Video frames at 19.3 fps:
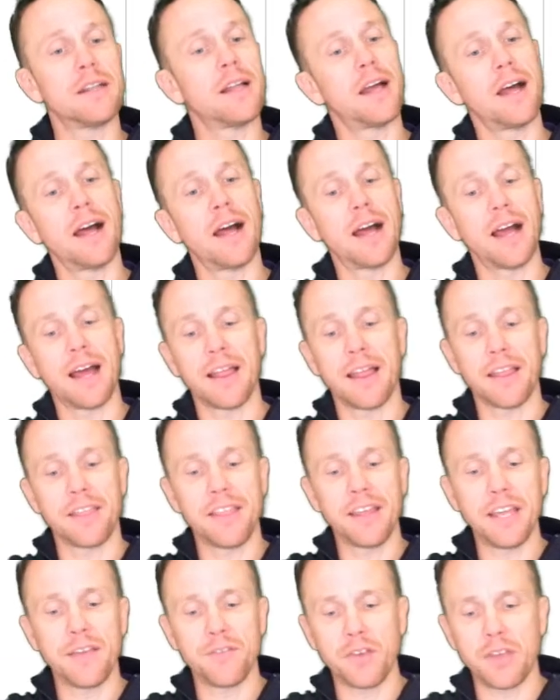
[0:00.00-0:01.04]
I
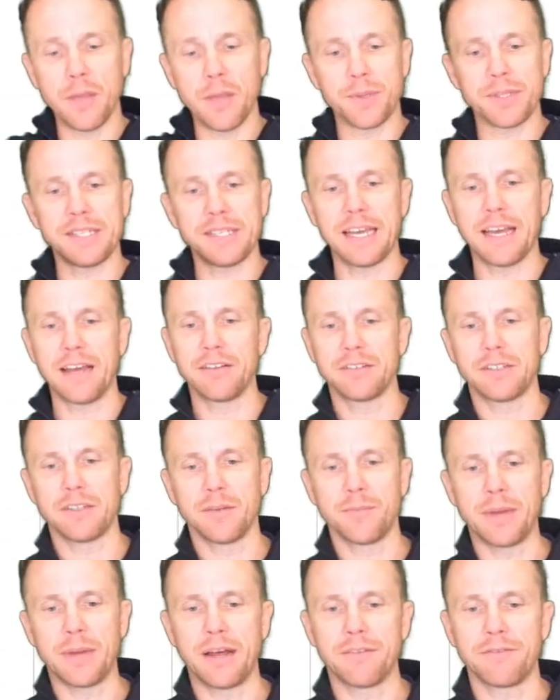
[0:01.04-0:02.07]
think if you keep it down to
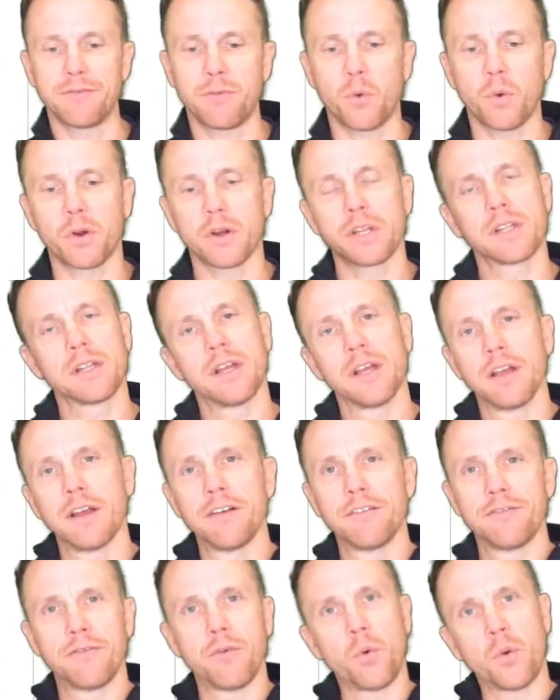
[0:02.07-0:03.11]
about four
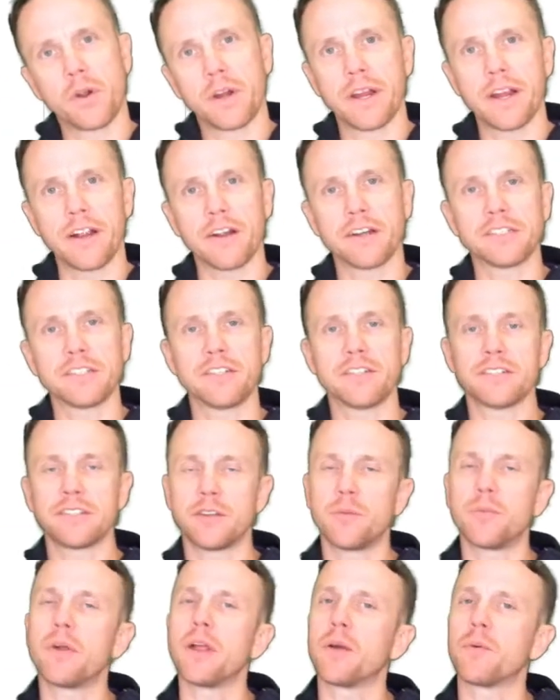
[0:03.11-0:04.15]
characters,
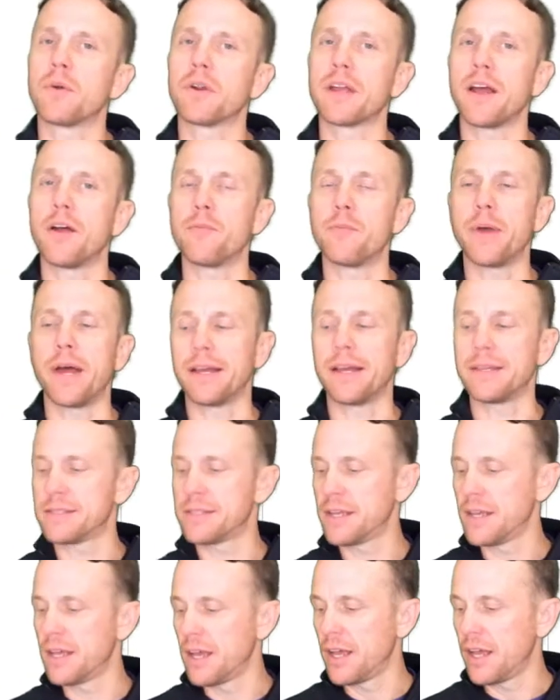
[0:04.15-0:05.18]
it'll probably work out best.